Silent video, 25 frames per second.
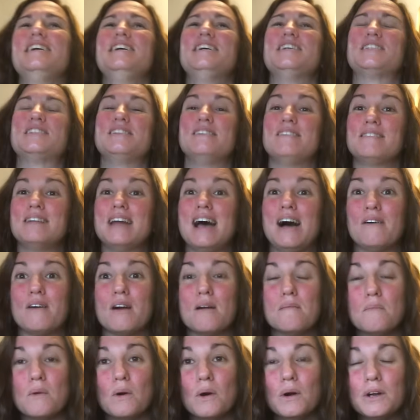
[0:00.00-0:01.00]
So now
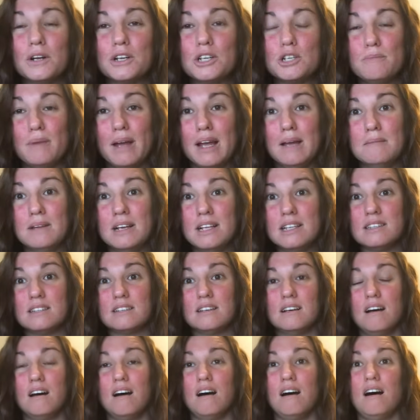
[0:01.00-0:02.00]
our mortgage payments
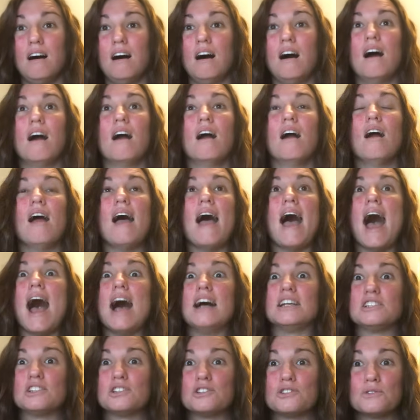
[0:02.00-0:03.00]
are
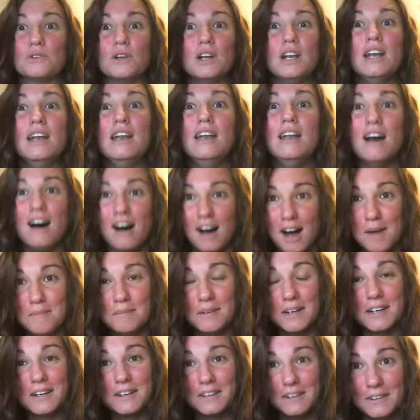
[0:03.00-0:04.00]

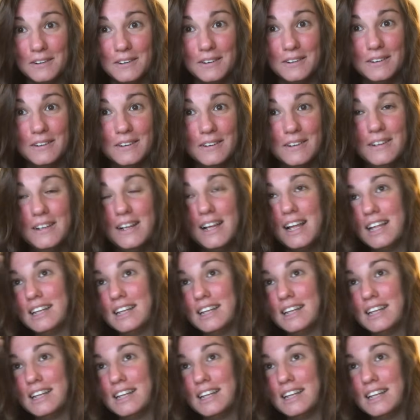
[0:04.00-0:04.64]
astronomical.